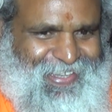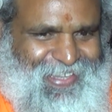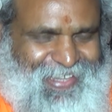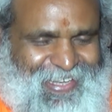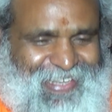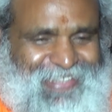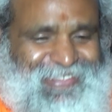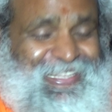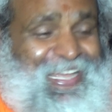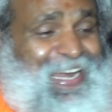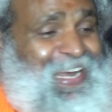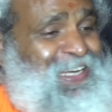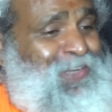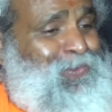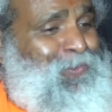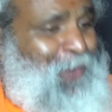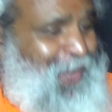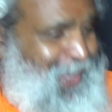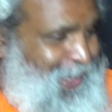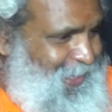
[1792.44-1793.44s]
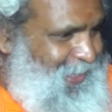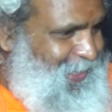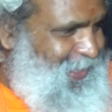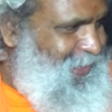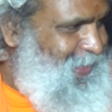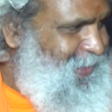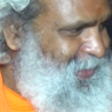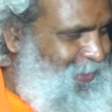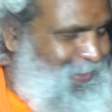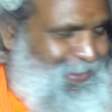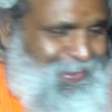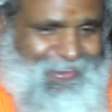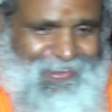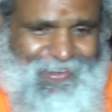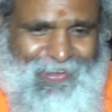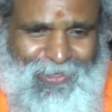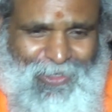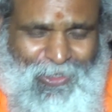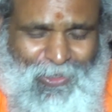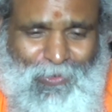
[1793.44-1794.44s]
Is there any way
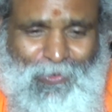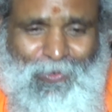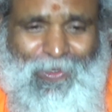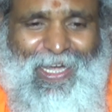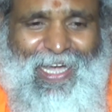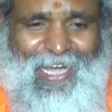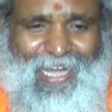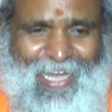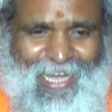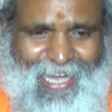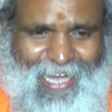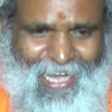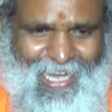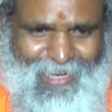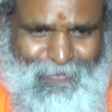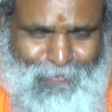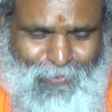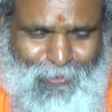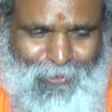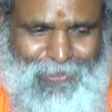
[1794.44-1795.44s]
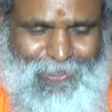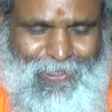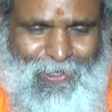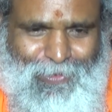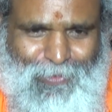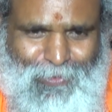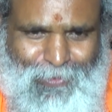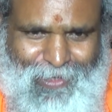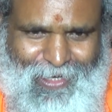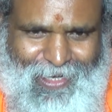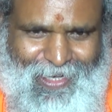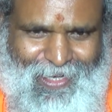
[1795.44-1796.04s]
to approach or to